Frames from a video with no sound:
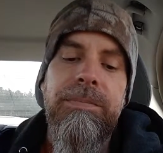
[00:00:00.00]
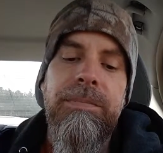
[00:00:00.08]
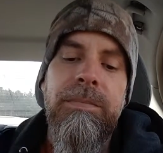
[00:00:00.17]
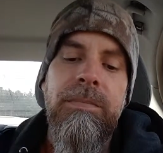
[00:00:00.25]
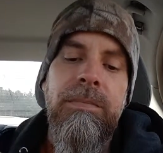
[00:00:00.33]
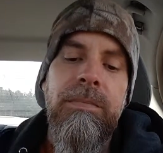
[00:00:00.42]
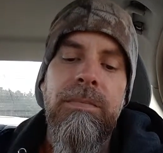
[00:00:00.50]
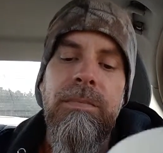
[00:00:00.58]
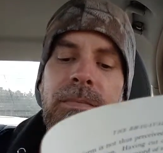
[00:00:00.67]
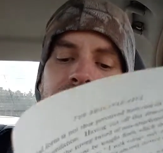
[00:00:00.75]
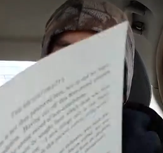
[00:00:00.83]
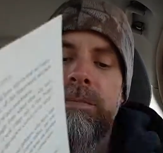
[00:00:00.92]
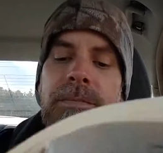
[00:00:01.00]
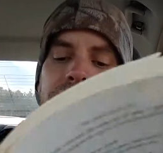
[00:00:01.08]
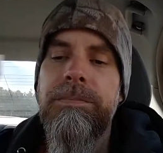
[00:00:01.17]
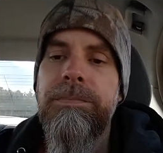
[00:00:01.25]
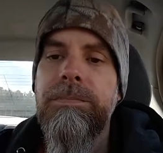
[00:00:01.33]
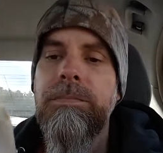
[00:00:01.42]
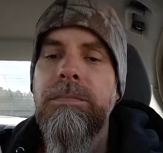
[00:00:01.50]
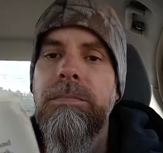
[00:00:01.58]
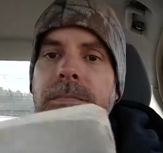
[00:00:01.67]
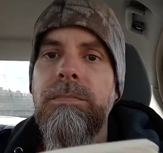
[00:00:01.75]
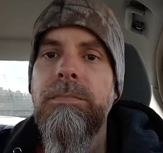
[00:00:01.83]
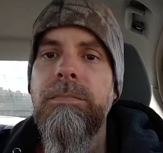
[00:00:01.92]

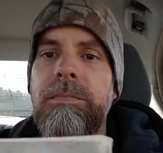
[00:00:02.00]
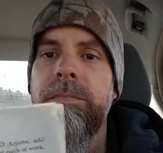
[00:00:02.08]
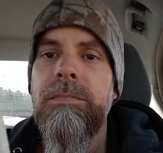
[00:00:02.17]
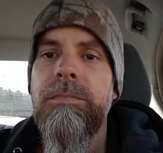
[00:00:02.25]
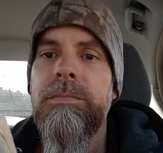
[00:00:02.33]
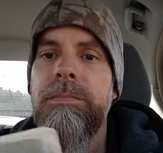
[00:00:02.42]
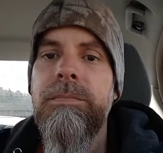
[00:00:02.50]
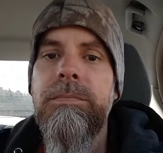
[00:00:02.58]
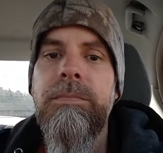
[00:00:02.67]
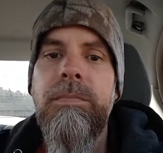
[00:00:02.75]
Nothing is said.